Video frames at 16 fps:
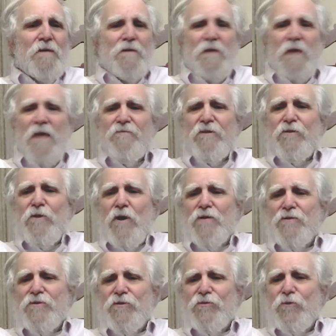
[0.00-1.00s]
David
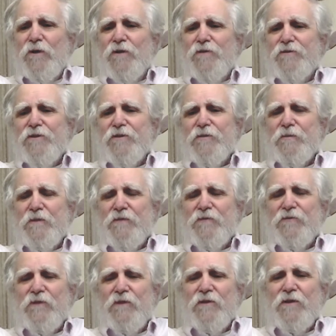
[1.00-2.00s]
Deutsch's criticism is,
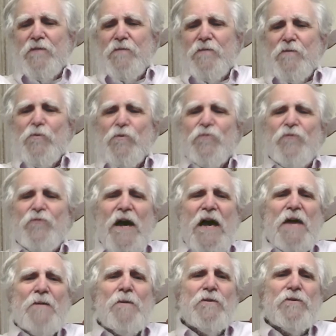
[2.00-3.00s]
it was
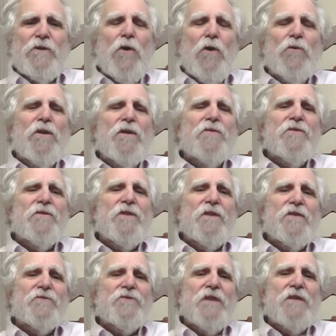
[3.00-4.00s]
viable only to the
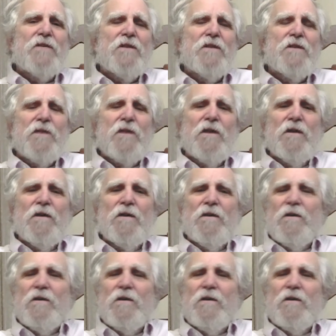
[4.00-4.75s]
extent that the